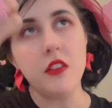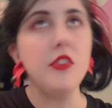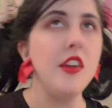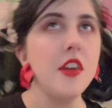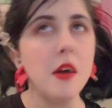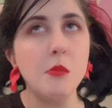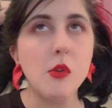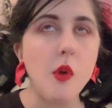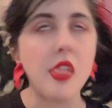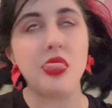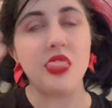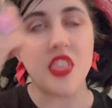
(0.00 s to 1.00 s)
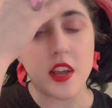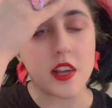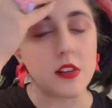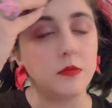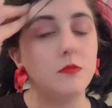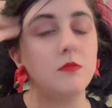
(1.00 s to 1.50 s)
the number one
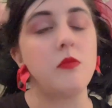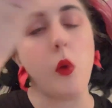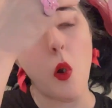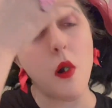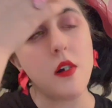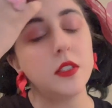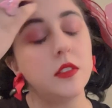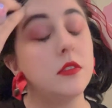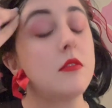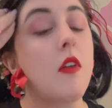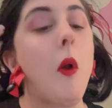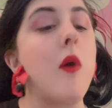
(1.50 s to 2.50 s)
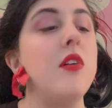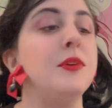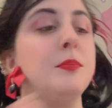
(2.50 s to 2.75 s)
thing, if you